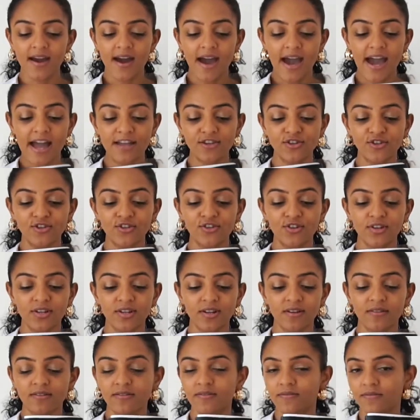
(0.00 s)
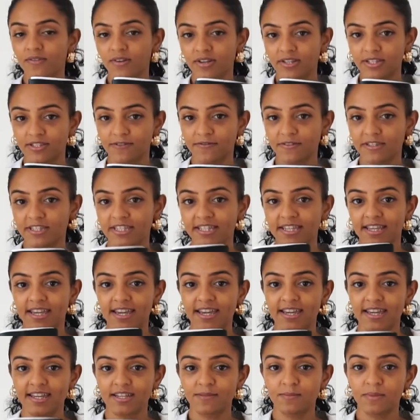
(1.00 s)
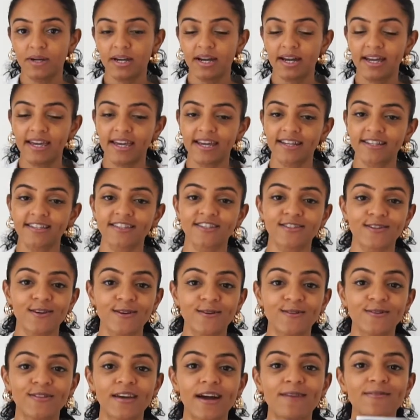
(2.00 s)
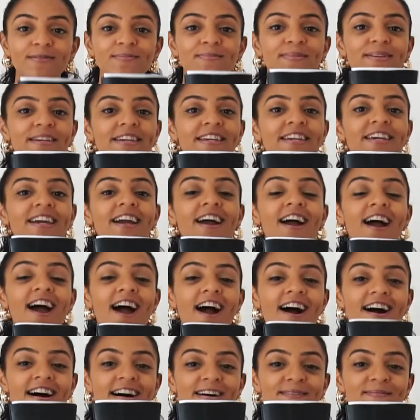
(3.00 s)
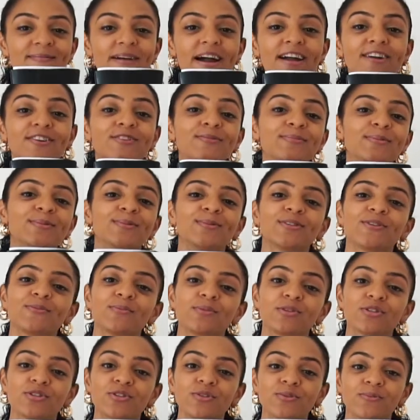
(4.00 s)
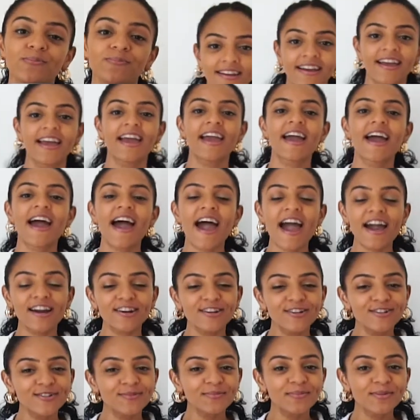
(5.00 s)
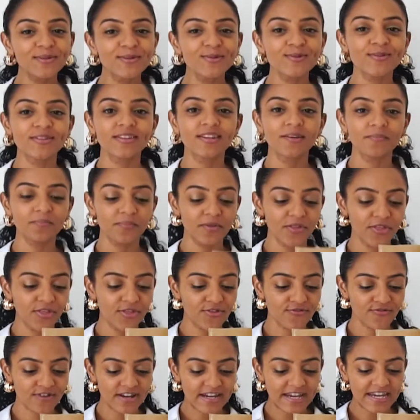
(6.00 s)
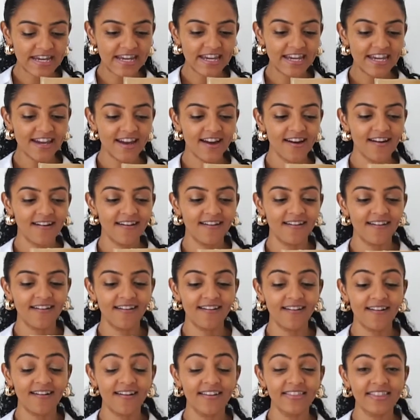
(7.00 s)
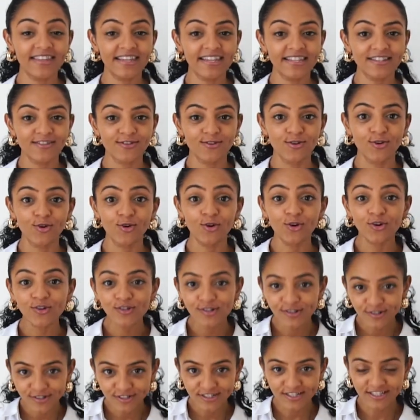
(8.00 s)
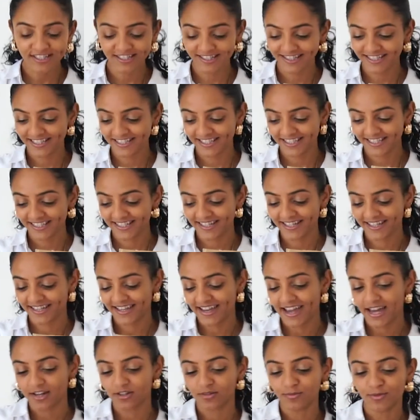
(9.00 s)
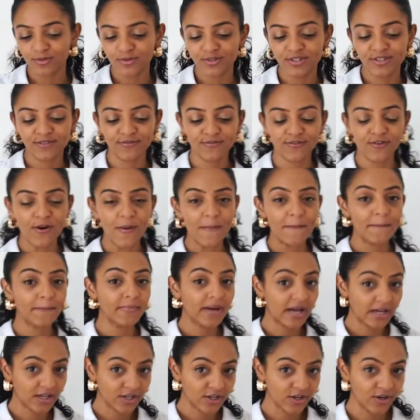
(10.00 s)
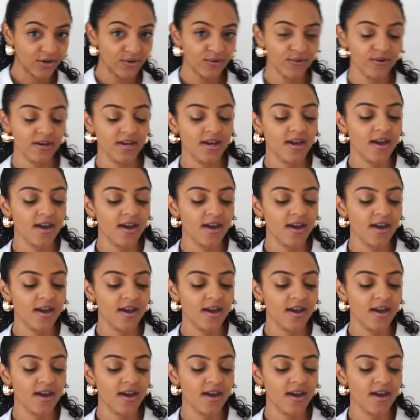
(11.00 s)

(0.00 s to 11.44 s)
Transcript: and you look very sophisticated, might I add. So that would be ankle boot number 2. Ankle boot number 3 are these gorgeous ankle boots from Mango.